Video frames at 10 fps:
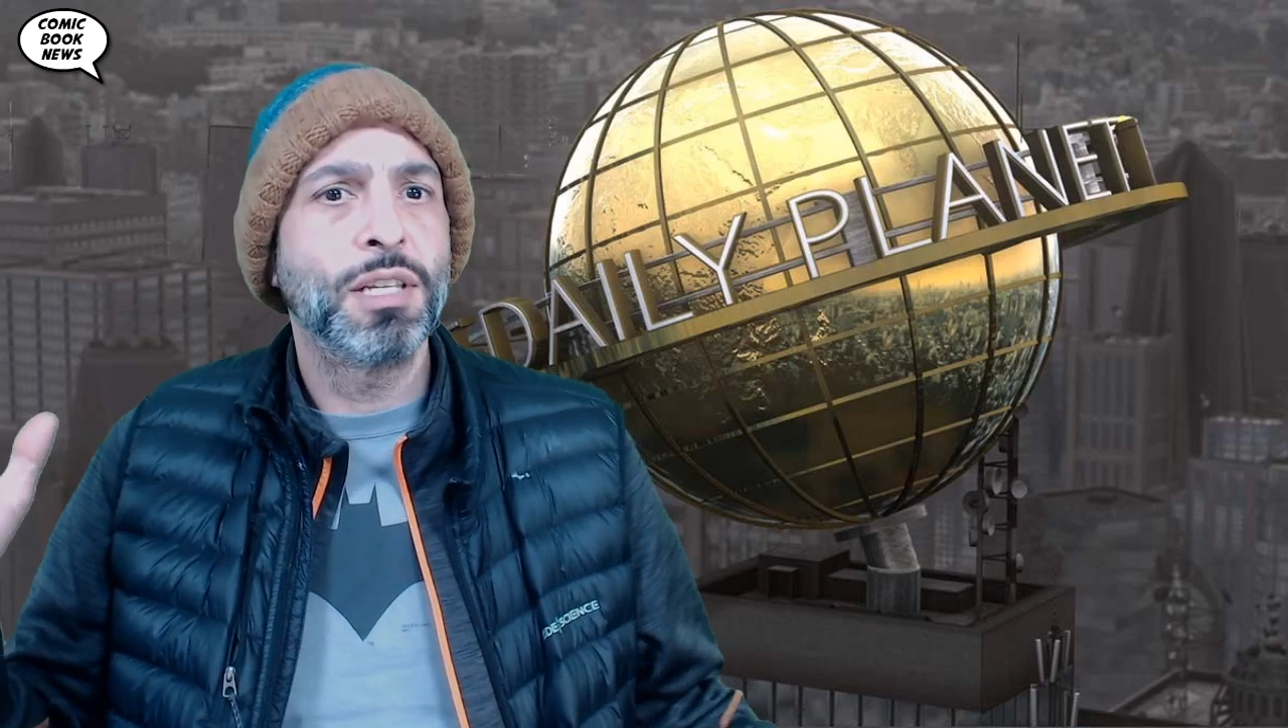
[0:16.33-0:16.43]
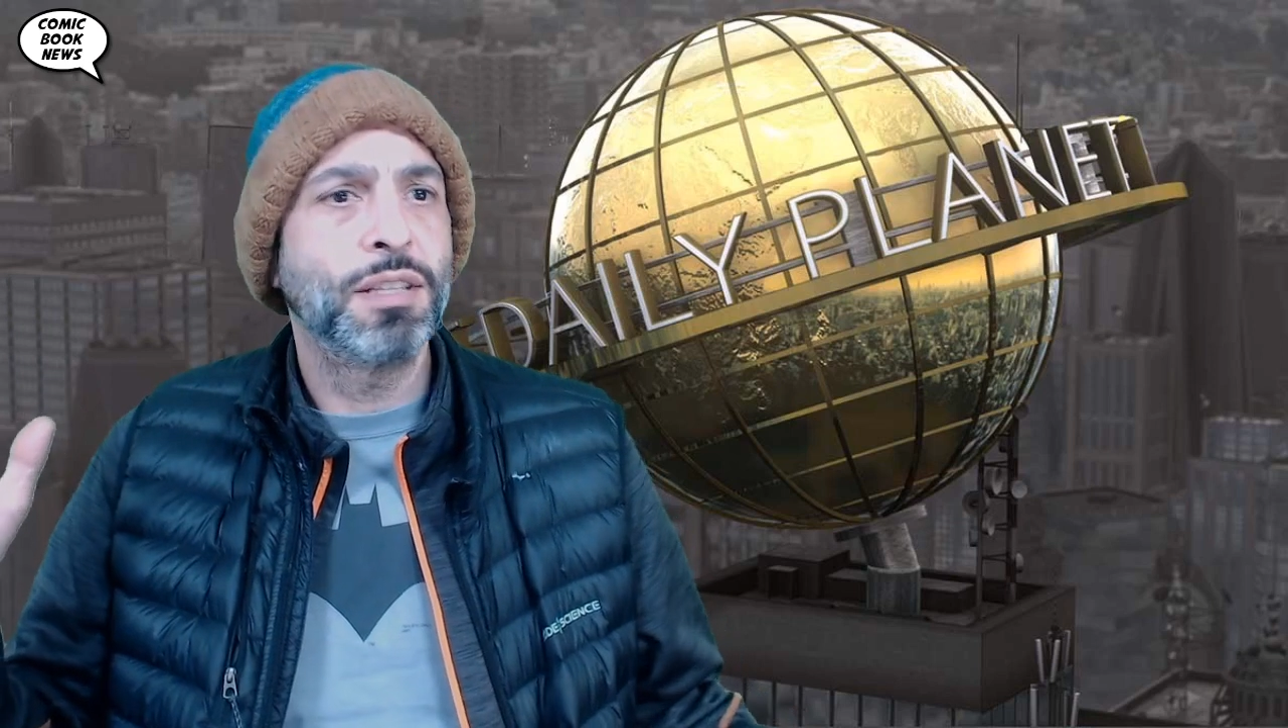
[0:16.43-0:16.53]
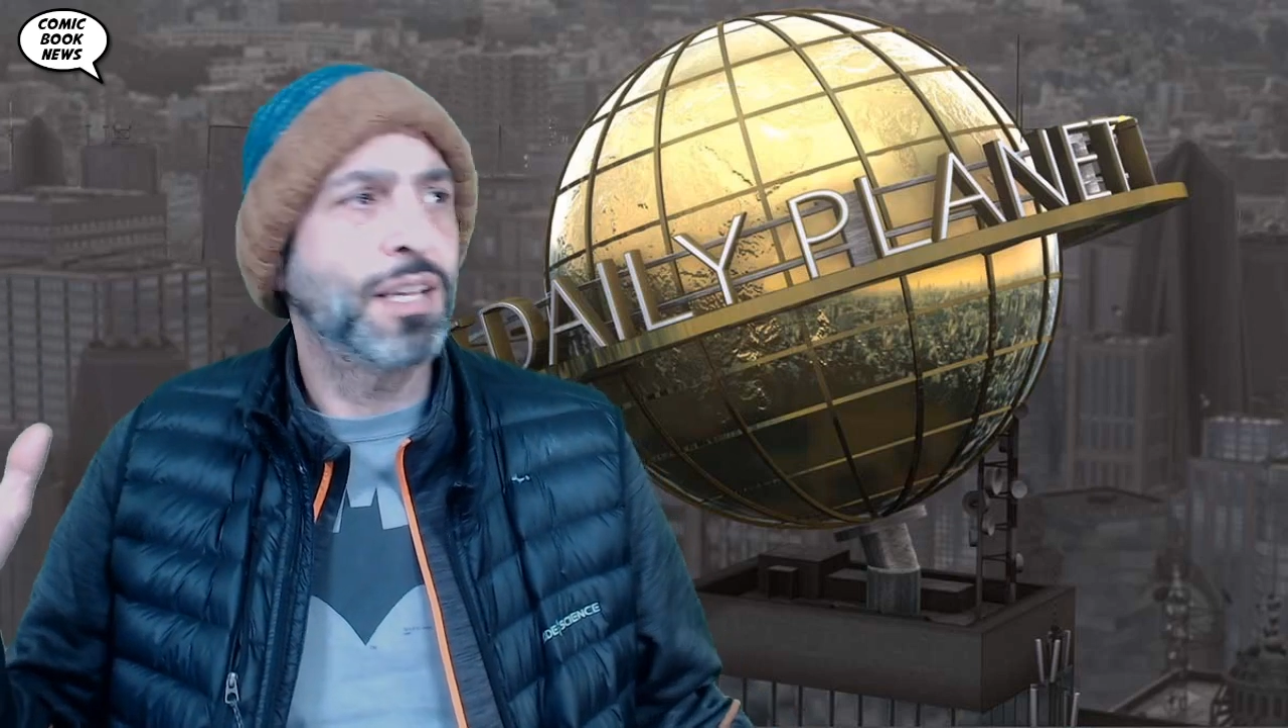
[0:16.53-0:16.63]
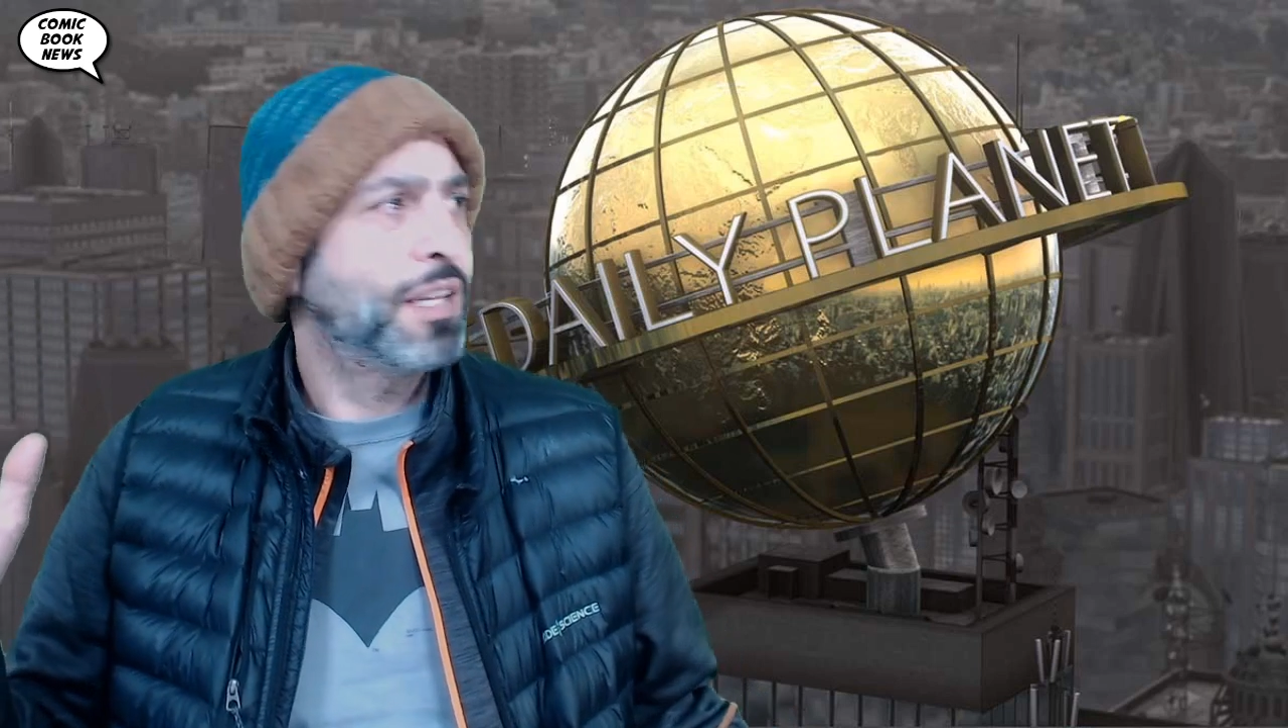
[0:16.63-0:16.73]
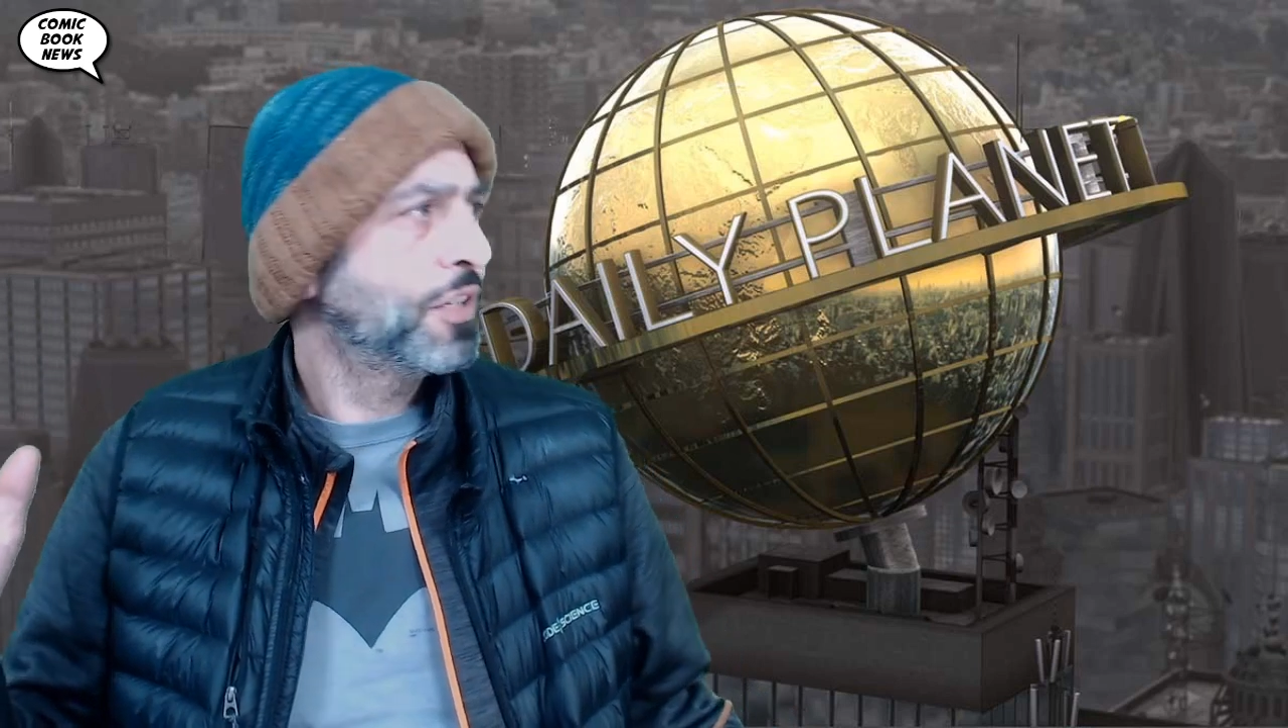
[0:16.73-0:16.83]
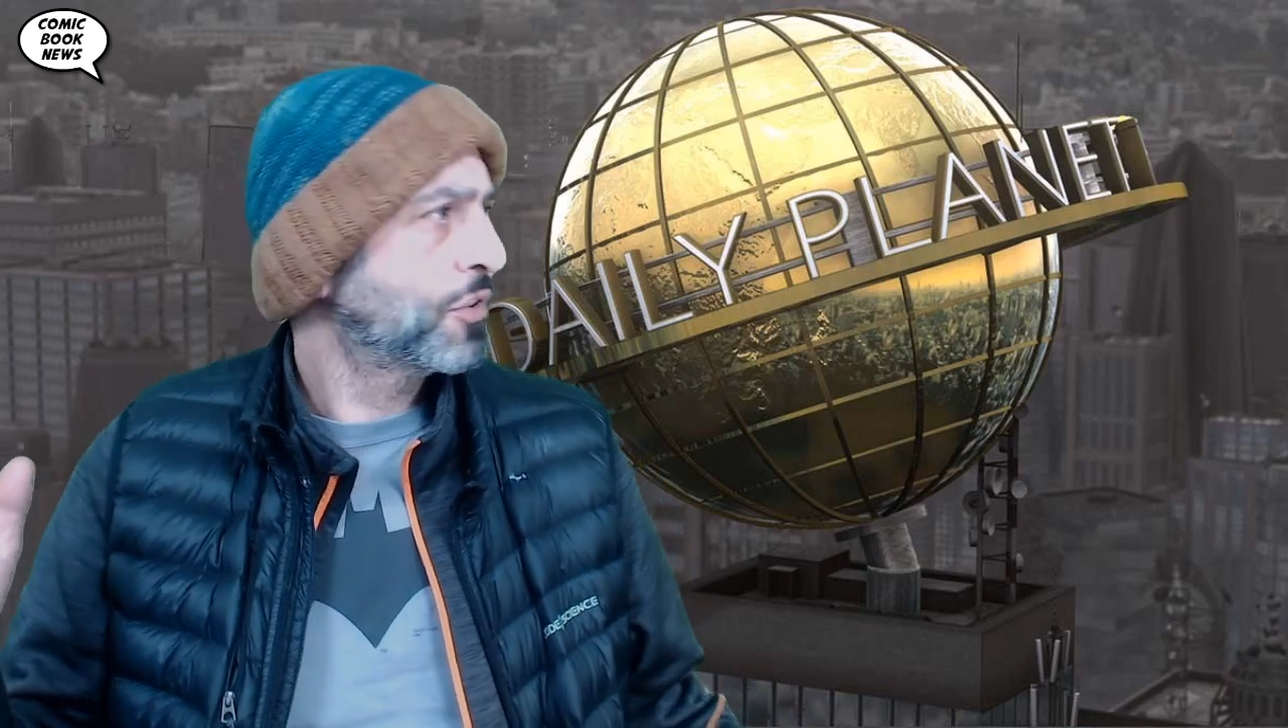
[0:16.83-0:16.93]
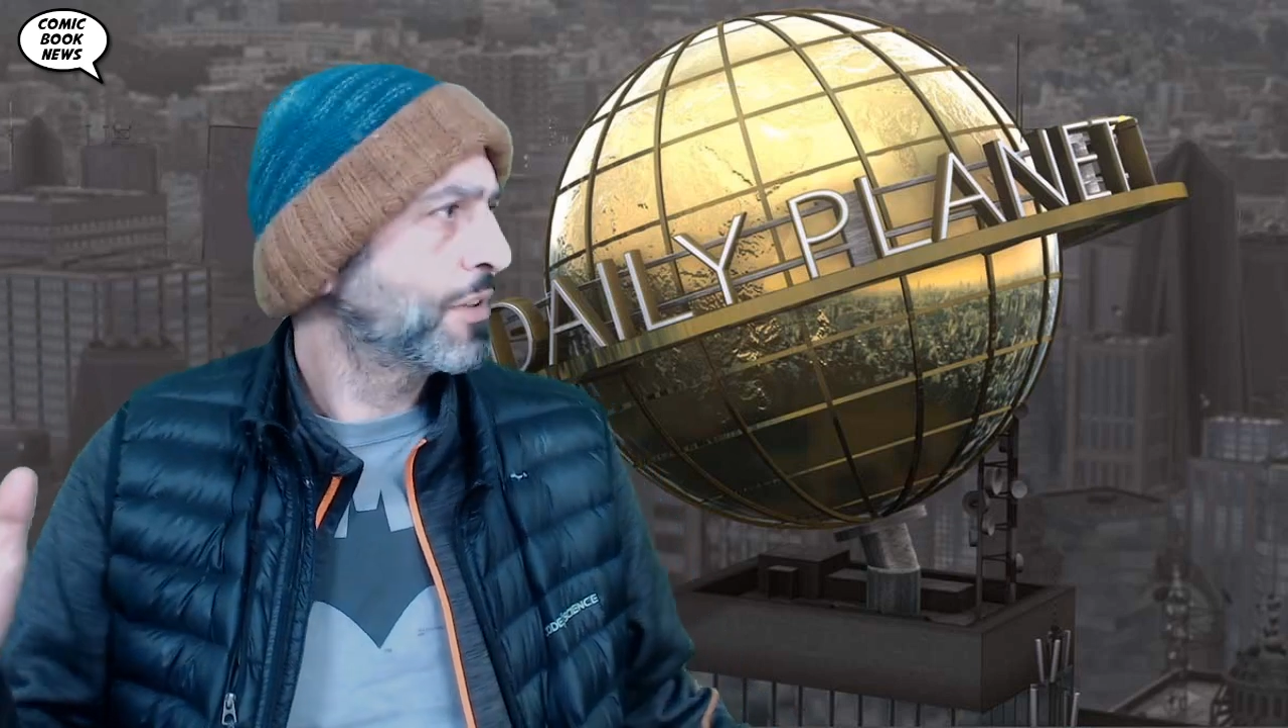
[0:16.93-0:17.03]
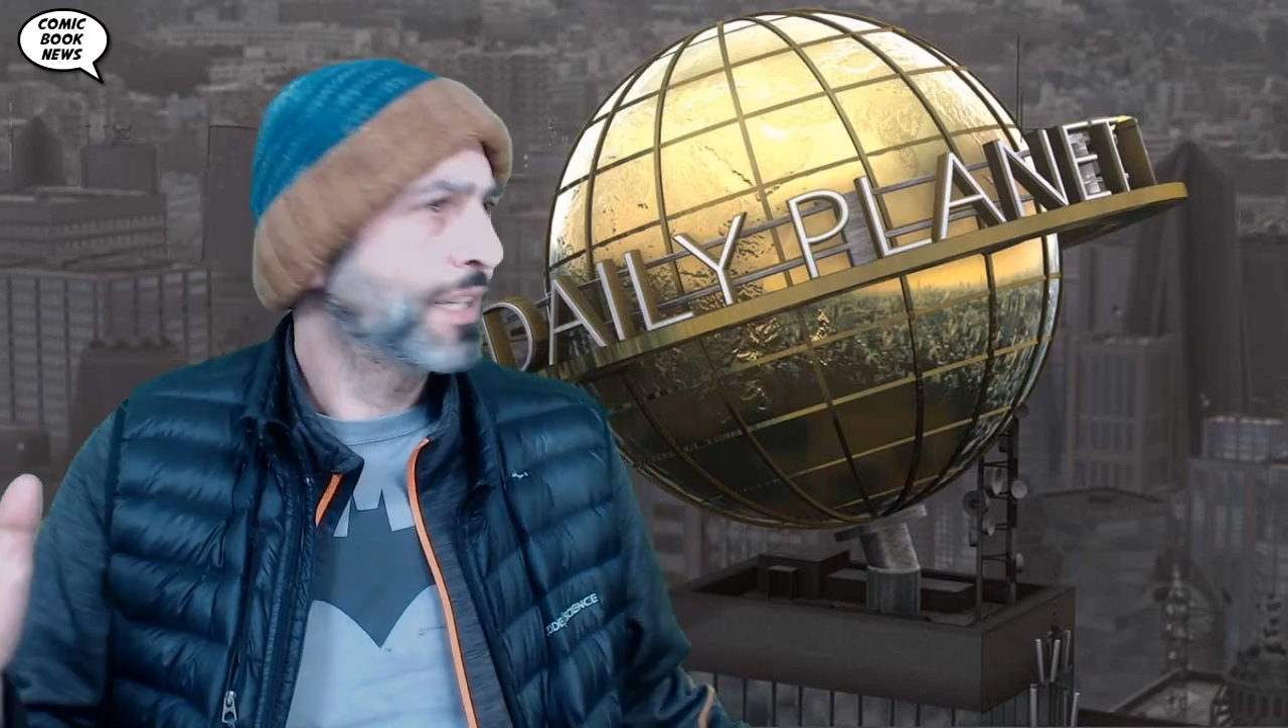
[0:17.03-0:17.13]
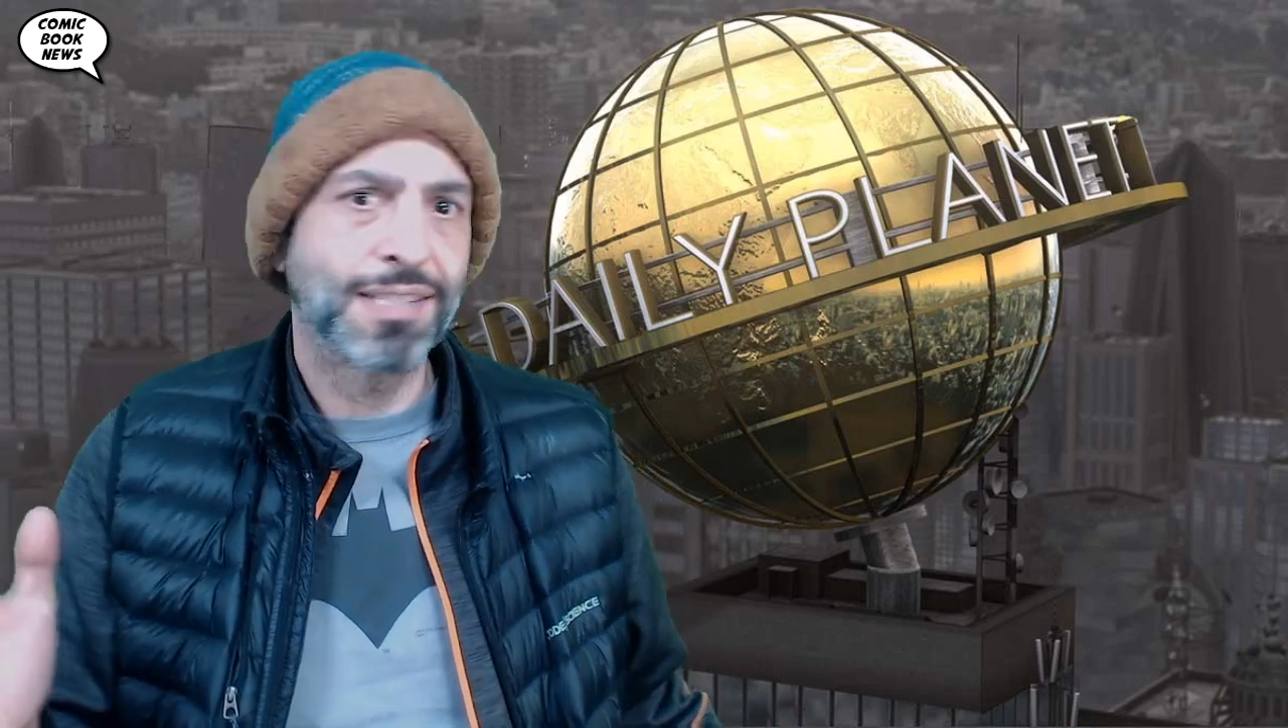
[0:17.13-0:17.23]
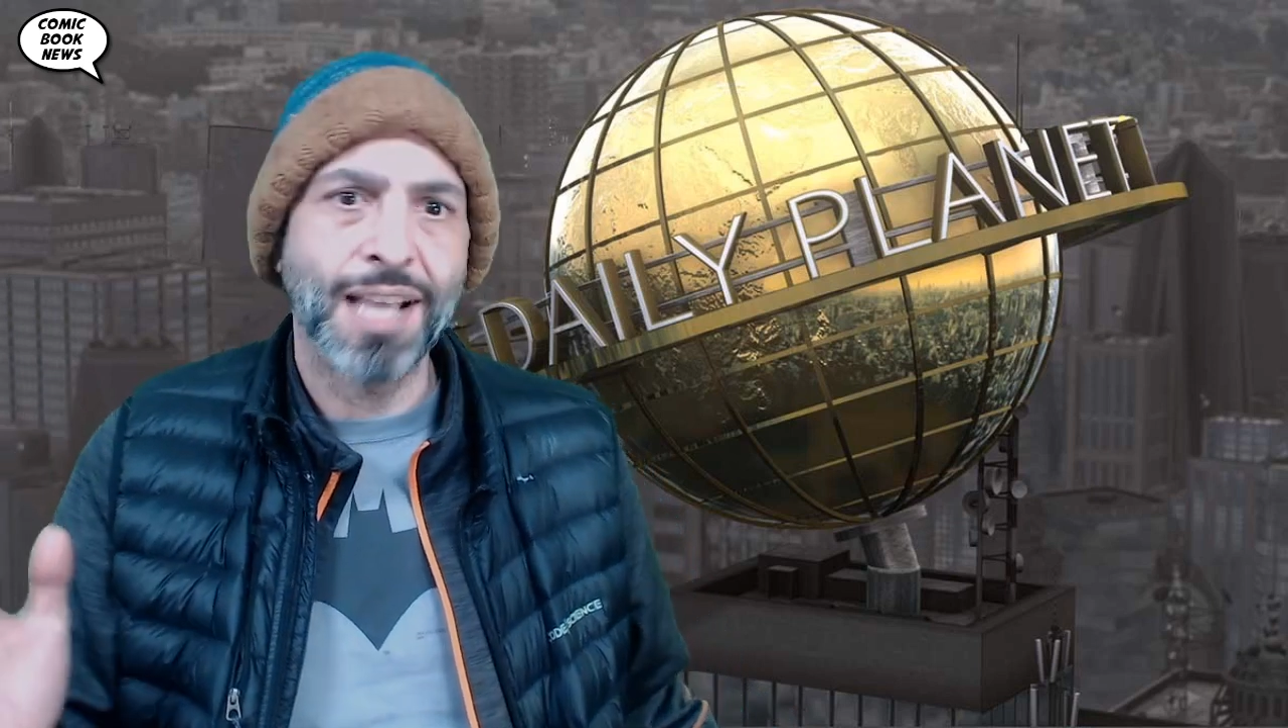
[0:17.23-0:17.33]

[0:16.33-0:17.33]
The industry is